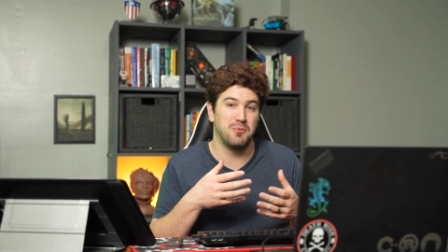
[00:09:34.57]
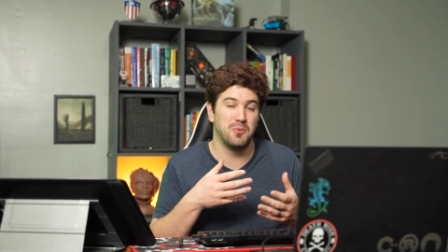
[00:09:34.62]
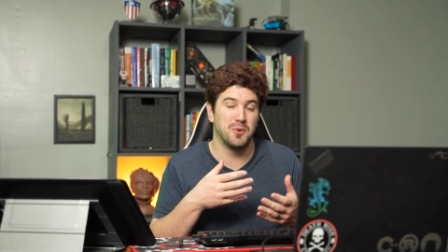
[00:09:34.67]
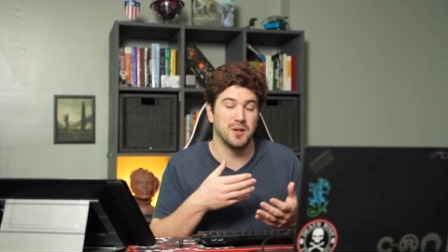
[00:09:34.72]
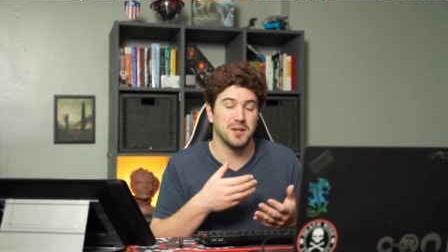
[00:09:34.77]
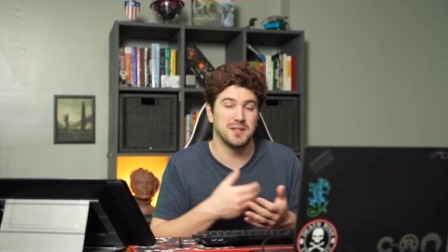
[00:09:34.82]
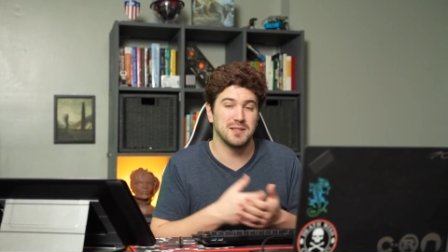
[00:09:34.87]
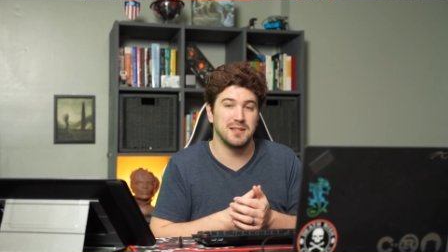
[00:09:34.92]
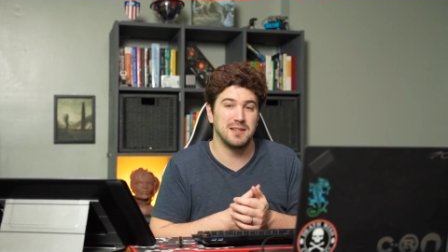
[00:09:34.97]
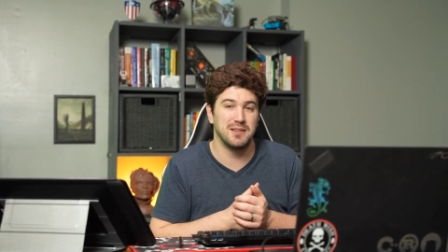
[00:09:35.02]

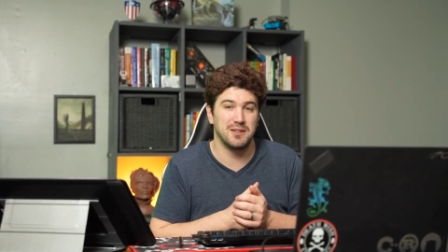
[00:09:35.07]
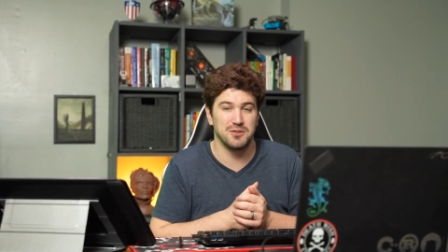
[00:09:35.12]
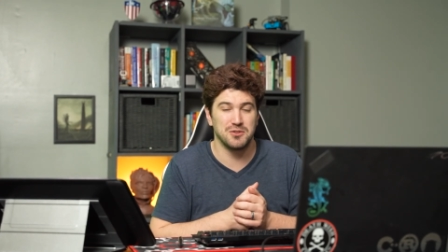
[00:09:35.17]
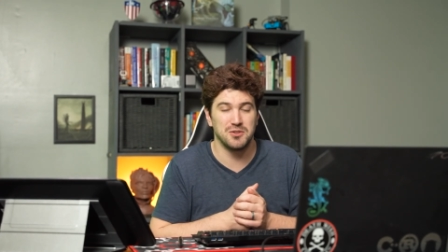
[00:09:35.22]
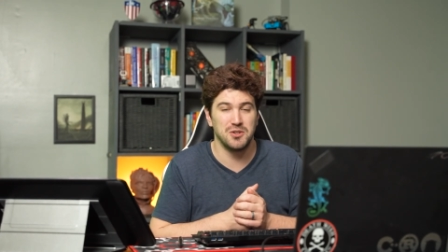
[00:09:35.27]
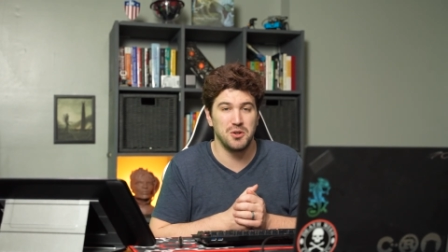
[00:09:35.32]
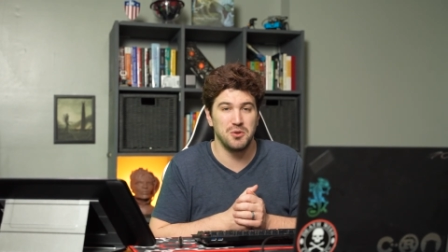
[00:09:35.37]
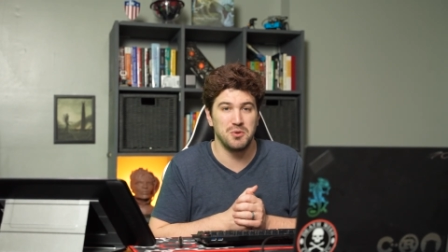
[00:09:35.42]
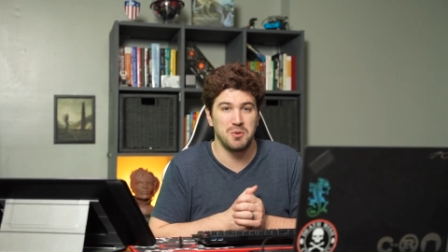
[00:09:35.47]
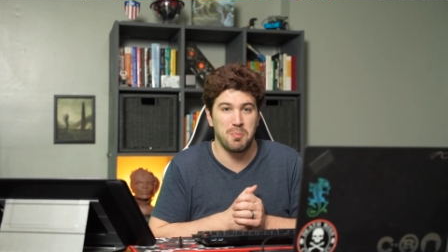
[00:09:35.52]
works and there's
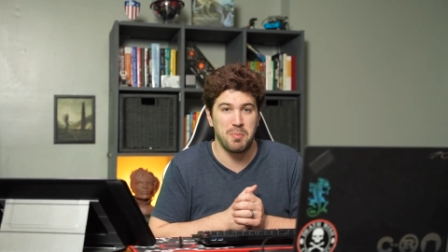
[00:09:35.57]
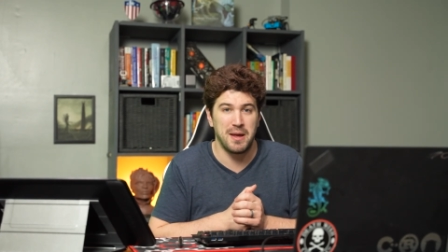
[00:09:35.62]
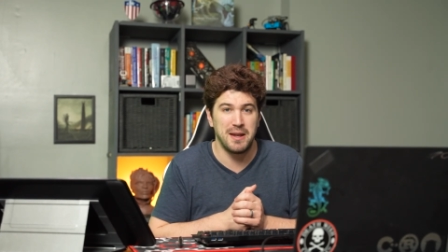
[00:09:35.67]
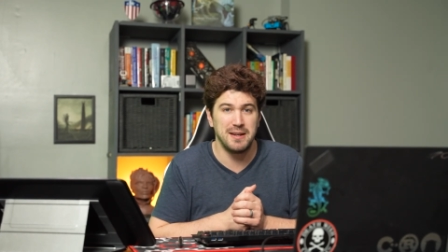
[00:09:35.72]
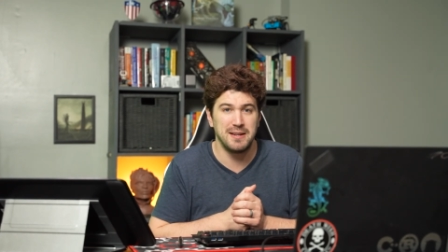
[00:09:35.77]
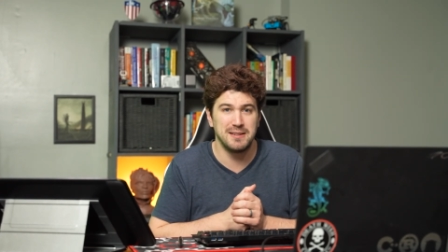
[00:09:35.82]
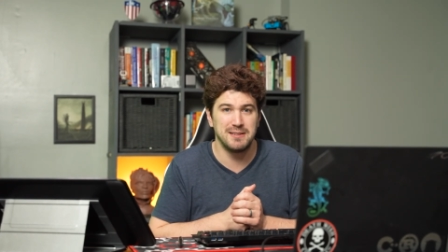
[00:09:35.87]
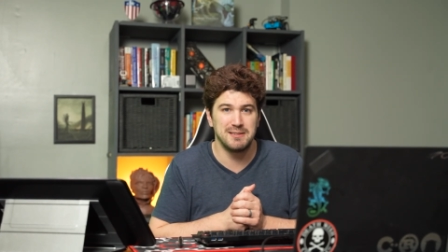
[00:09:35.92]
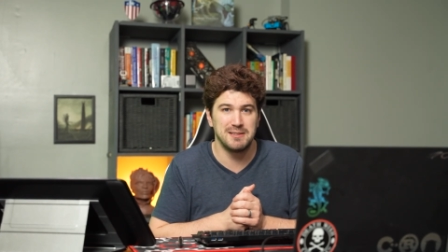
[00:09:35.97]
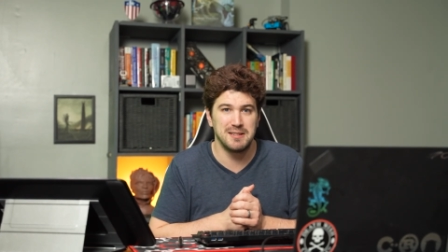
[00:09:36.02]
no
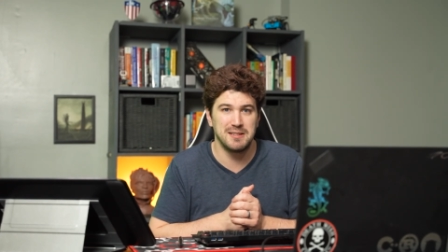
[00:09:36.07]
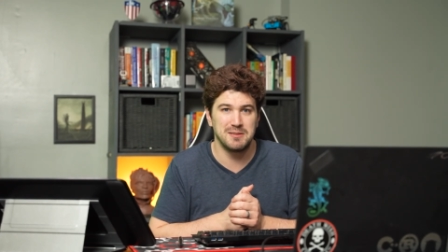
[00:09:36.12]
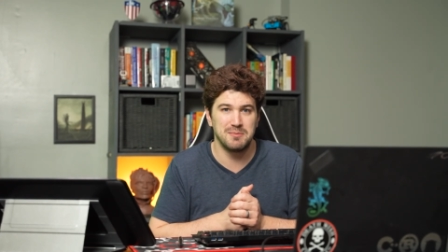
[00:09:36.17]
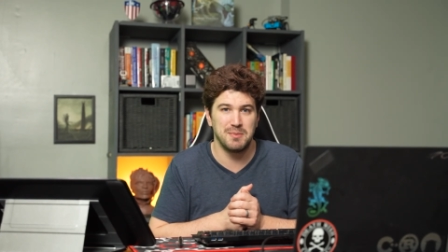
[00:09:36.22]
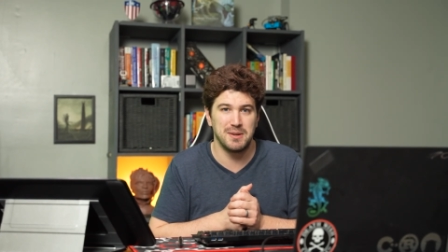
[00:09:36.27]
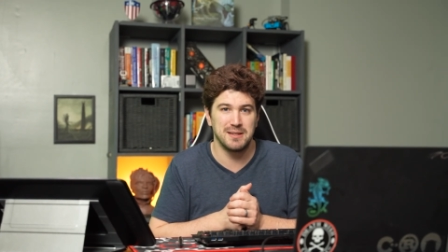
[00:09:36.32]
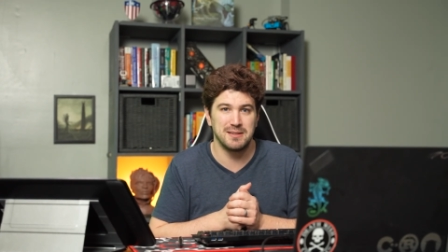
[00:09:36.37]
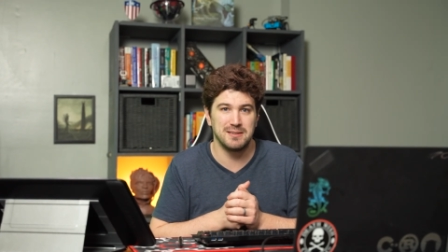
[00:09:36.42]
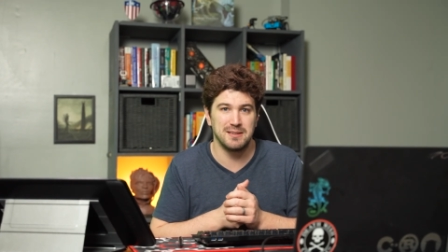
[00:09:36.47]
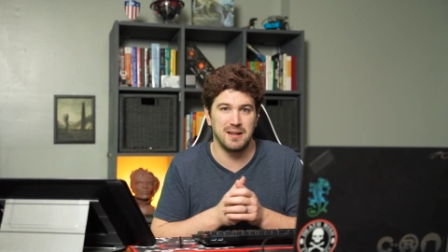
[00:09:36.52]
dependencies
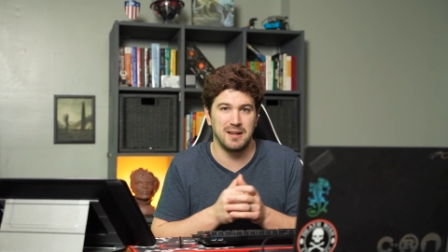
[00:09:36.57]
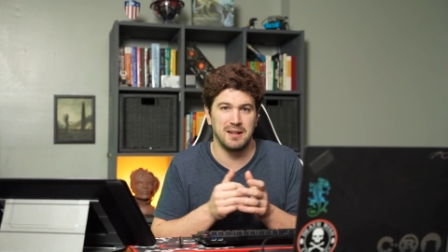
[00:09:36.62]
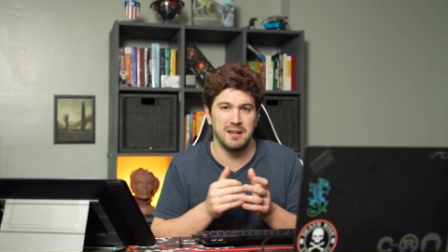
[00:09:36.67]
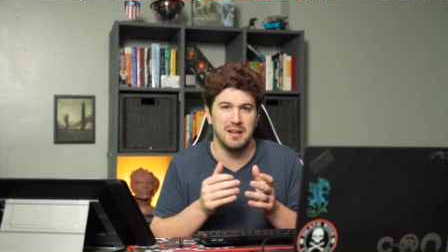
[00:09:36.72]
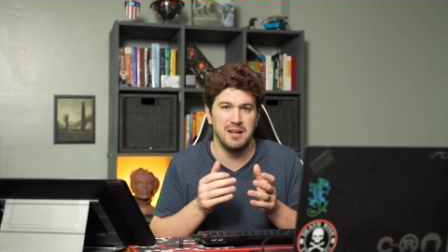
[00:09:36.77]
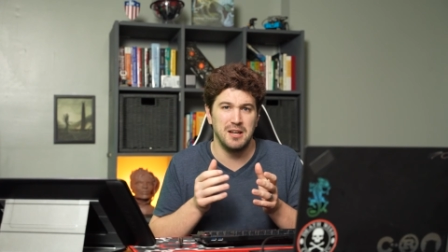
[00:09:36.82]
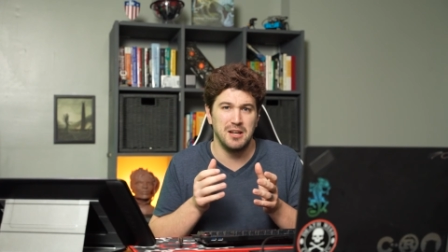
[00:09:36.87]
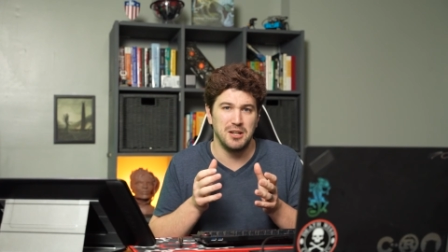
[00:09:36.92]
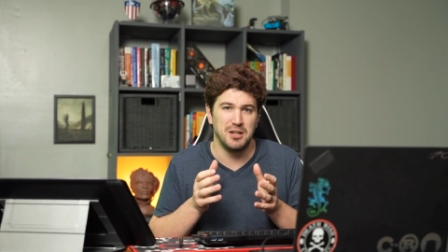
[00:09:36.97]
missing,